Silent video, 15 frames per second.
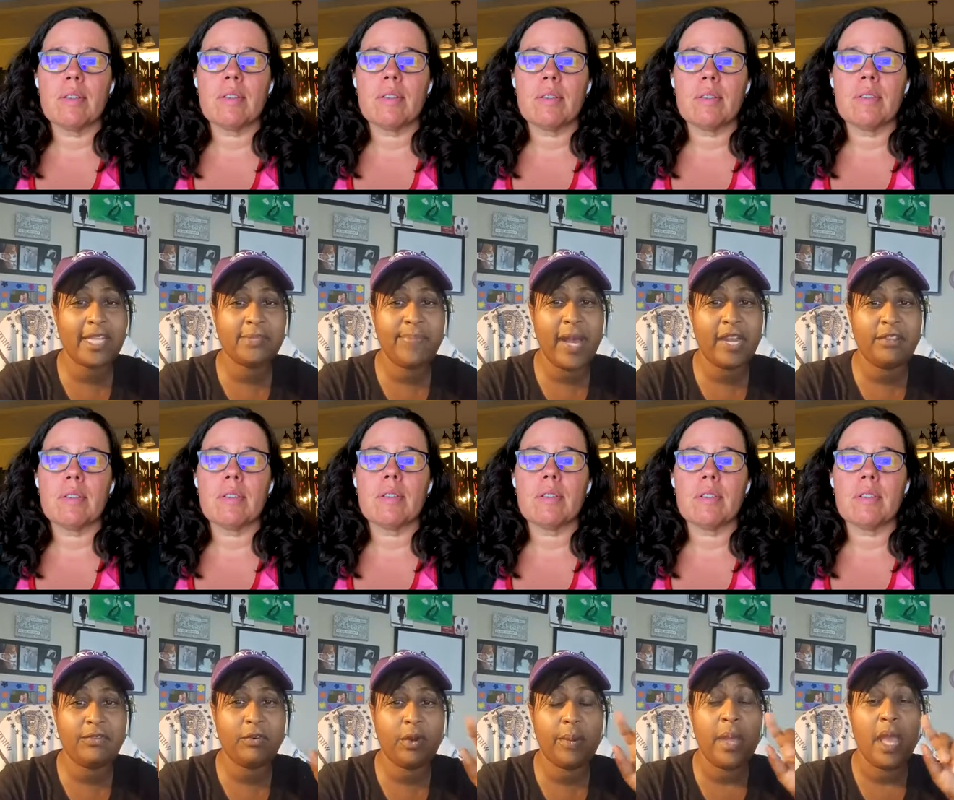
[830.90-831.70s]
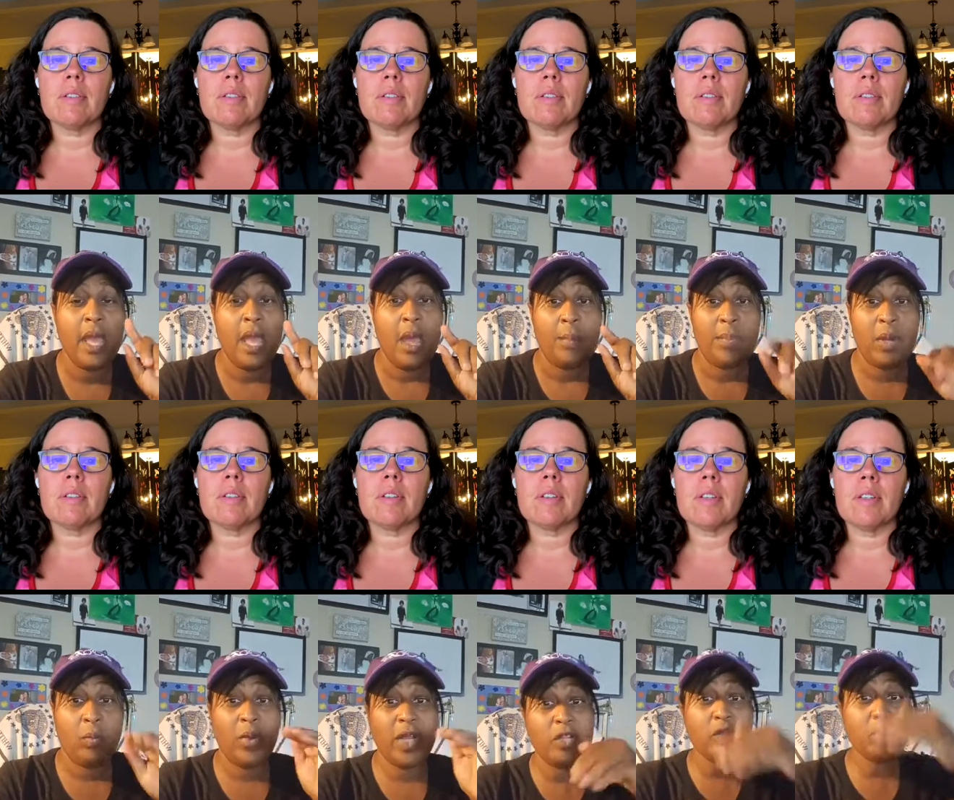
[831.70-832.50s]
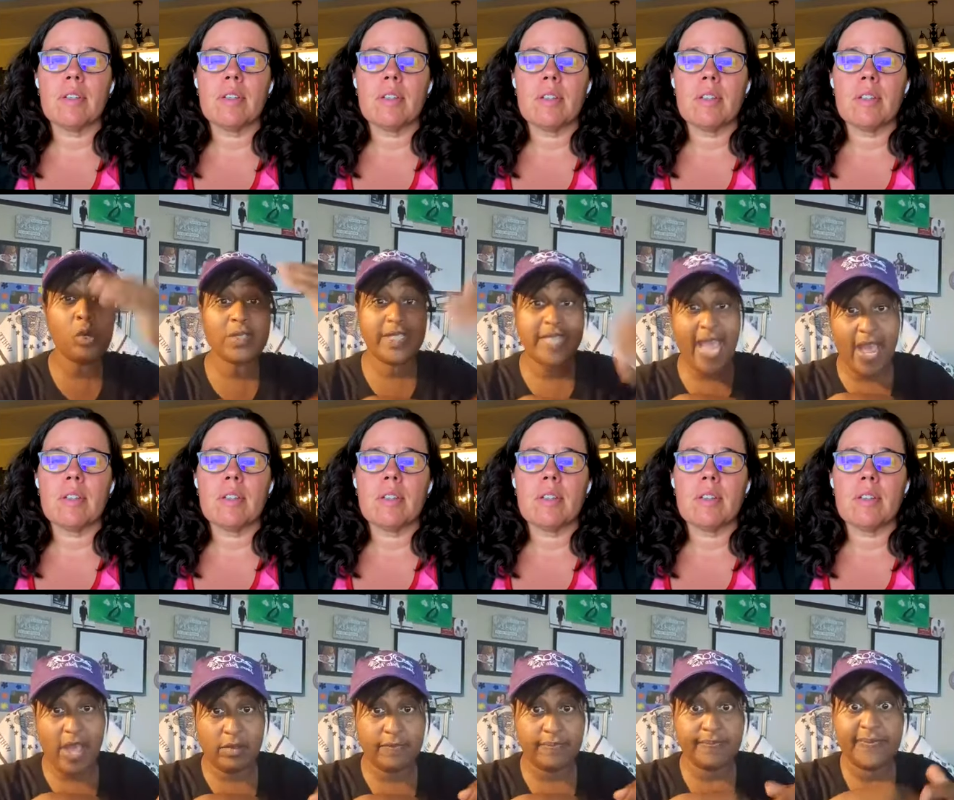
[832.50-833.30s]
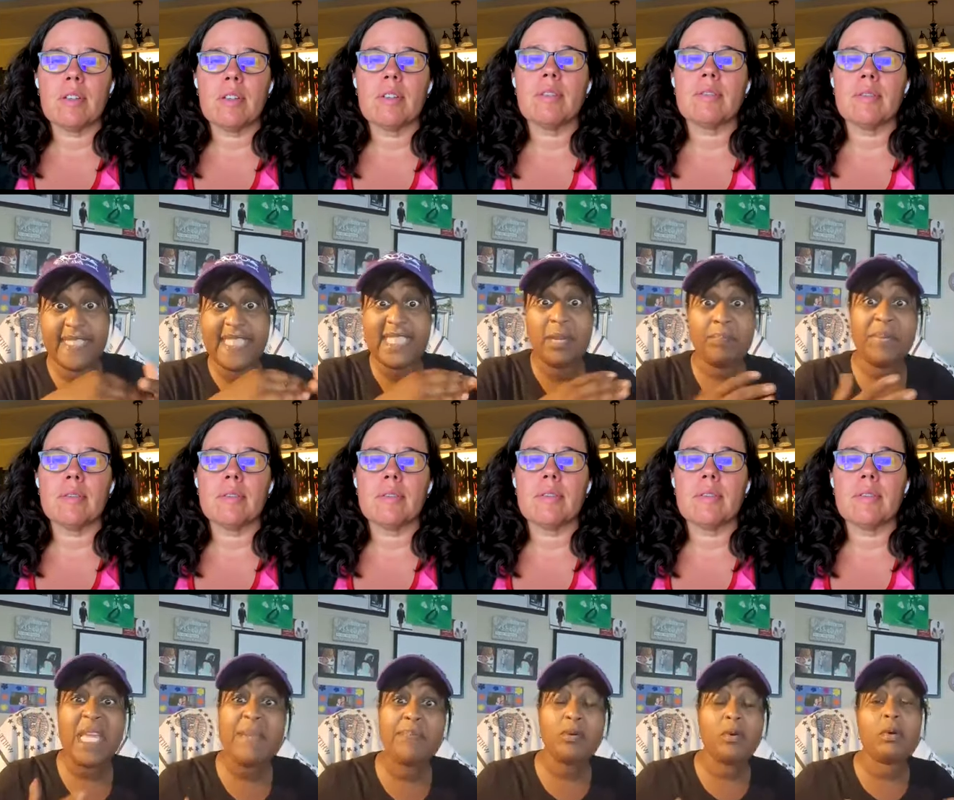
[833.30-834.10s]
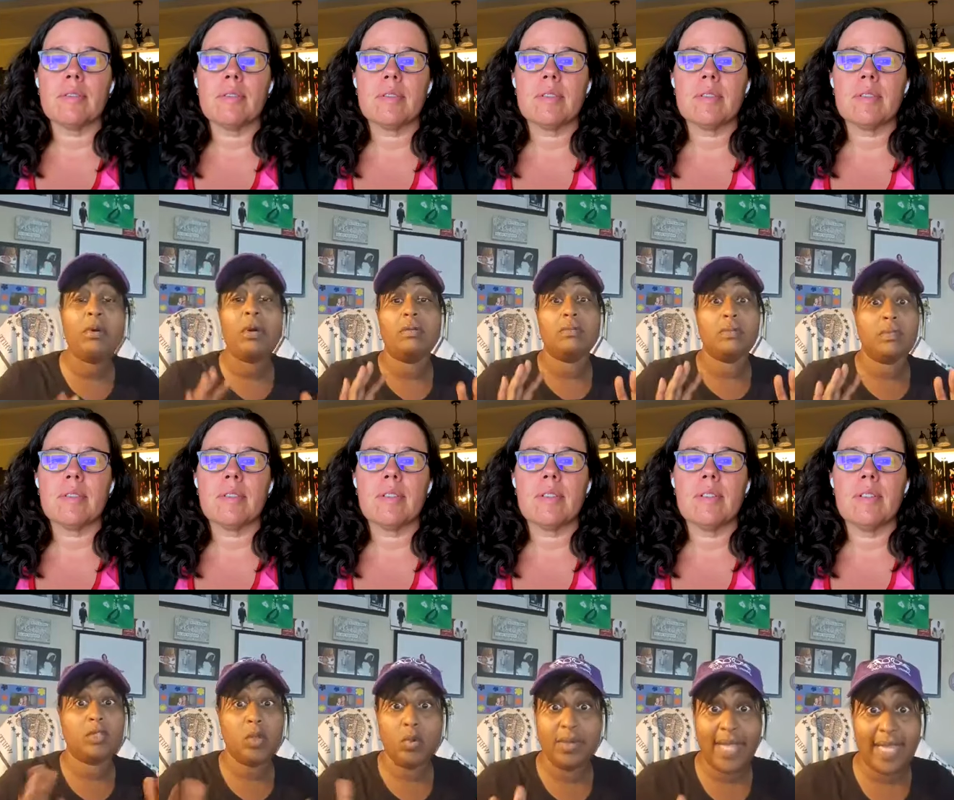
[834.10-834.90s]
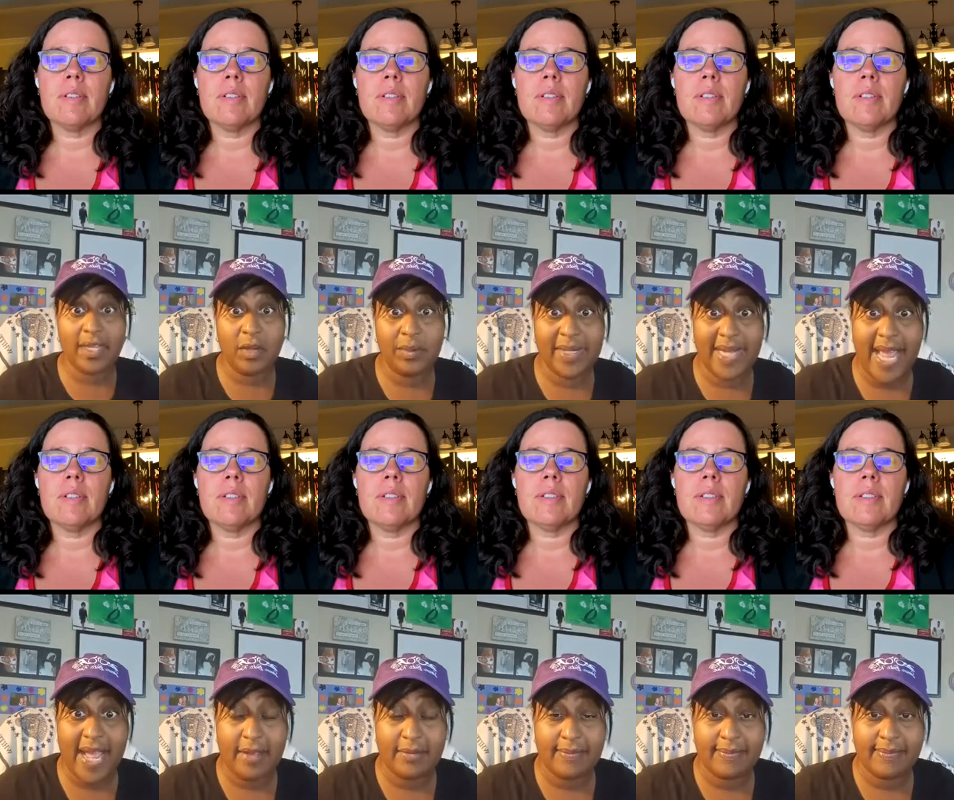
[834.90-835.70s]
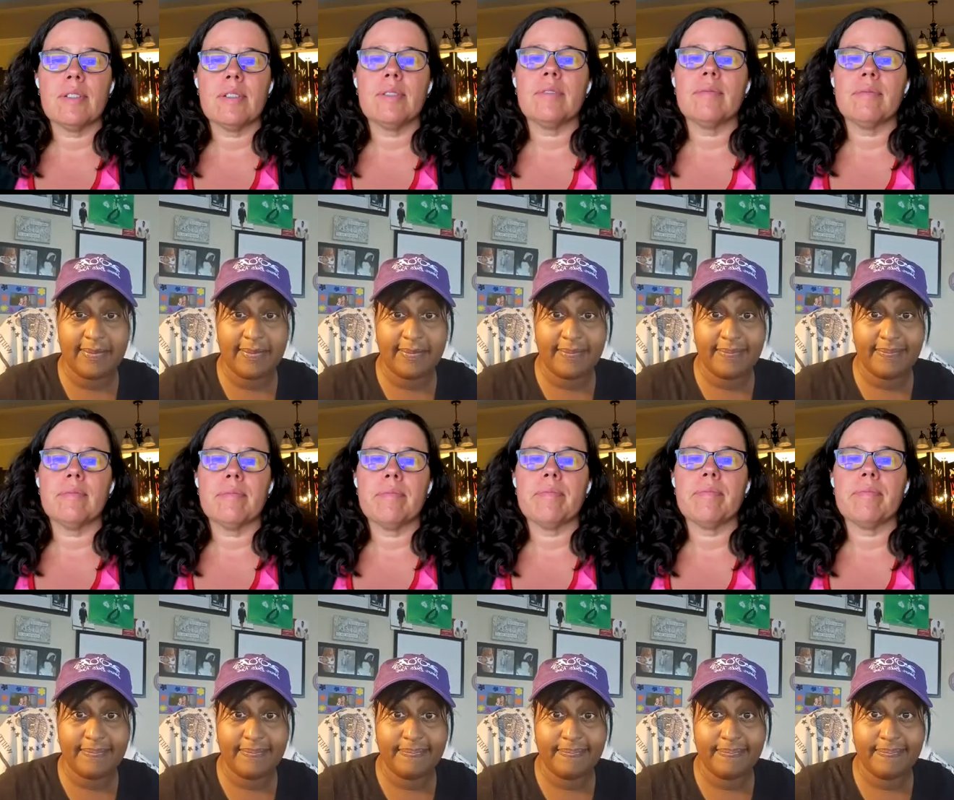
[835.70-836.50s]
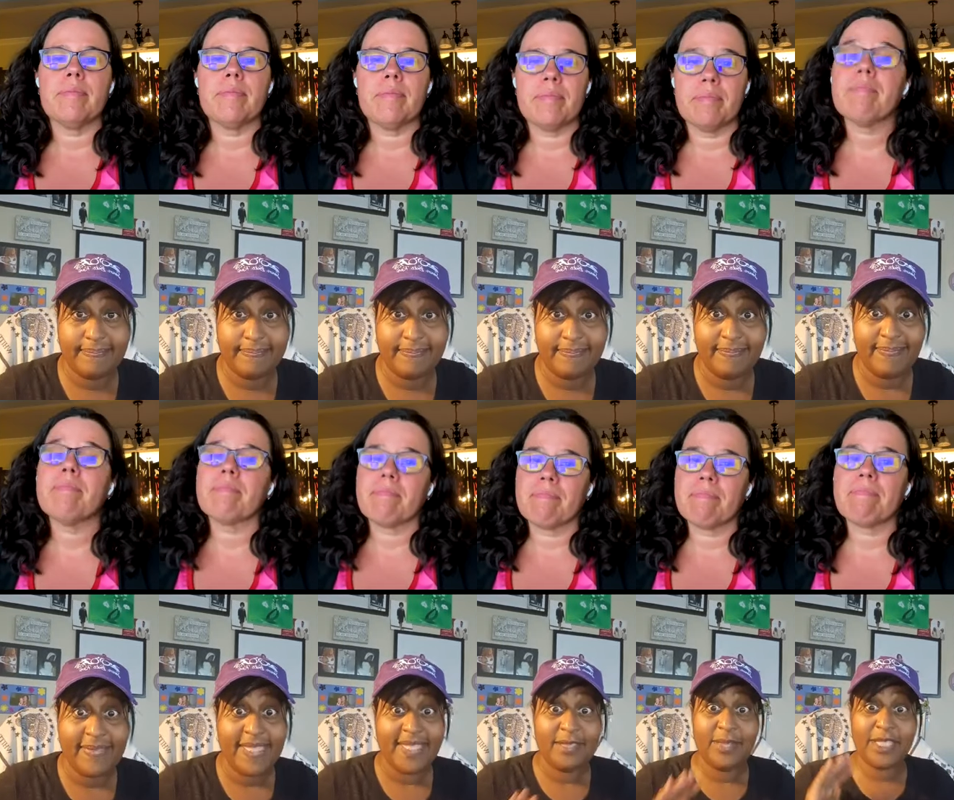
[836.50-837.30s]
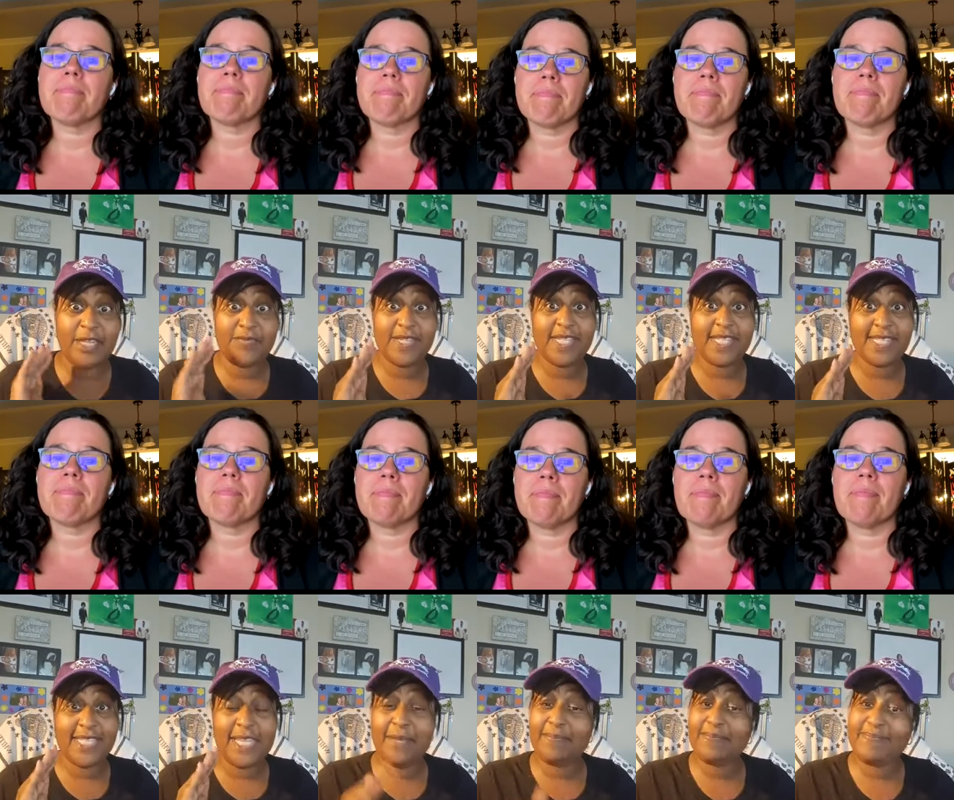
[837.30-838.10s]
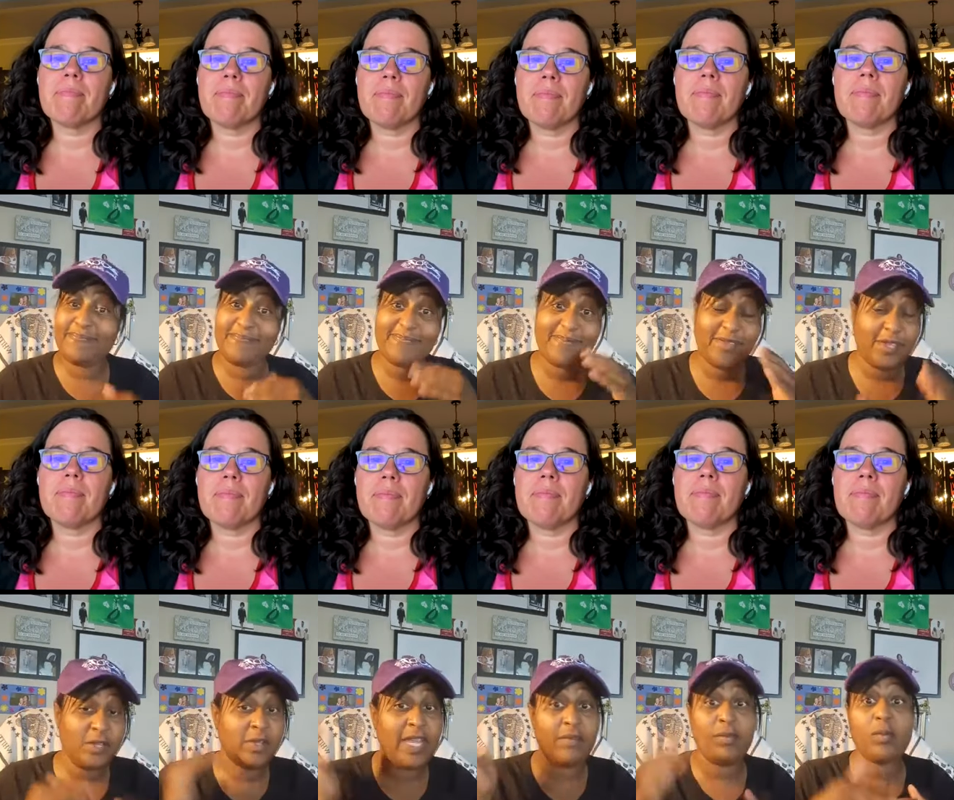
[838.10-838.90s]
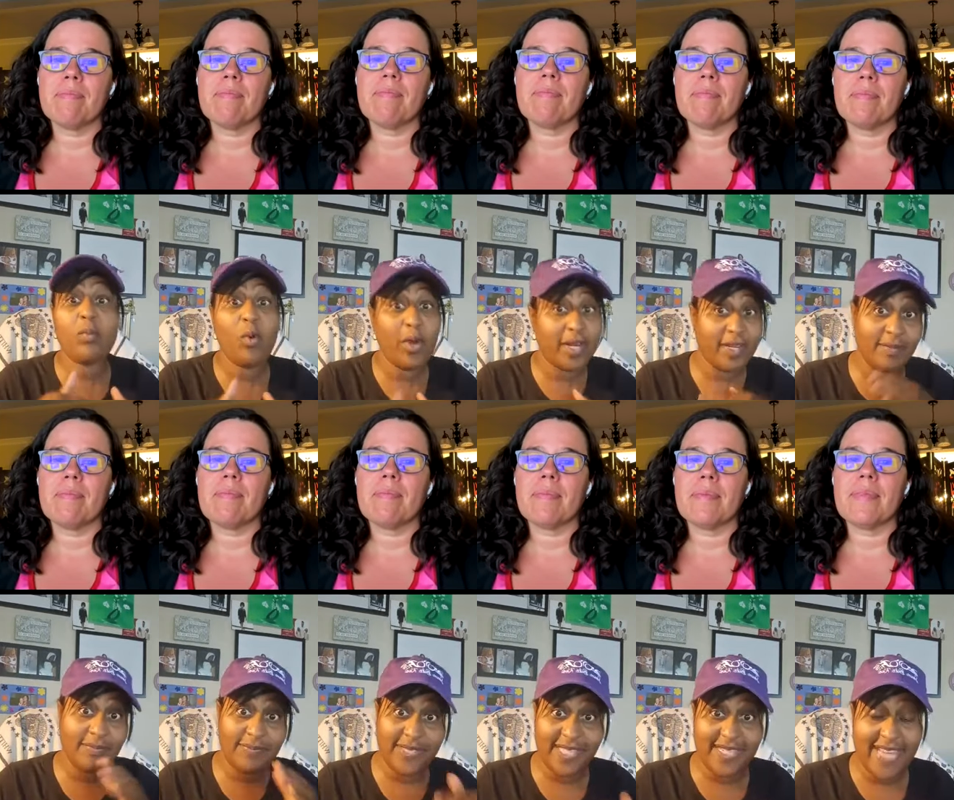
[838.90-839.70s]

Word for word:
Speaker 1: is body form. But when you go down, some people don't like going down. So, especially to the steep, you get rewarded with the